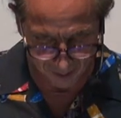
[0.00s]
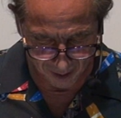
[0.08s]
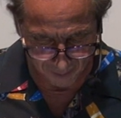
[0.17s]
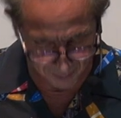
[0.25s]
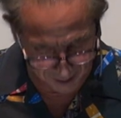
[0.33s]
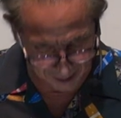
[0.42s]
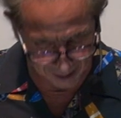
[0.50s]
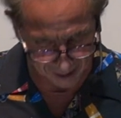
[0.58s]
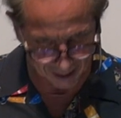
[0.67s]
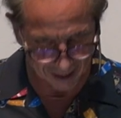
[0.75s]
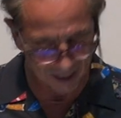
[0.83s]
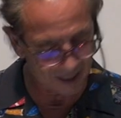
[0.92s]
and
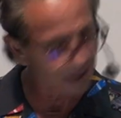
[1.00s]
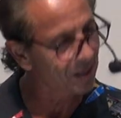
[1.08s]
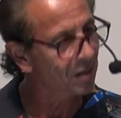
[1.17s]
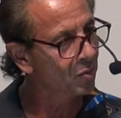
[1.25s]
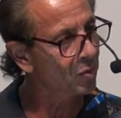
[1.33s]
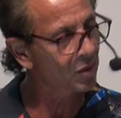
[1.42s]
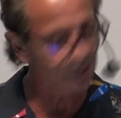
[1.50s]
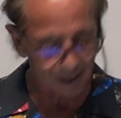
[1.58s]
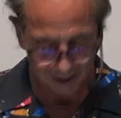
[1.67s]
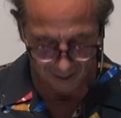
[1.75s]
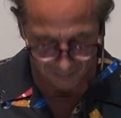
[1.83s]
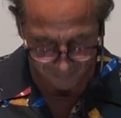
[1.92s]
immediately he will send
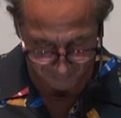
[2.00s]
them."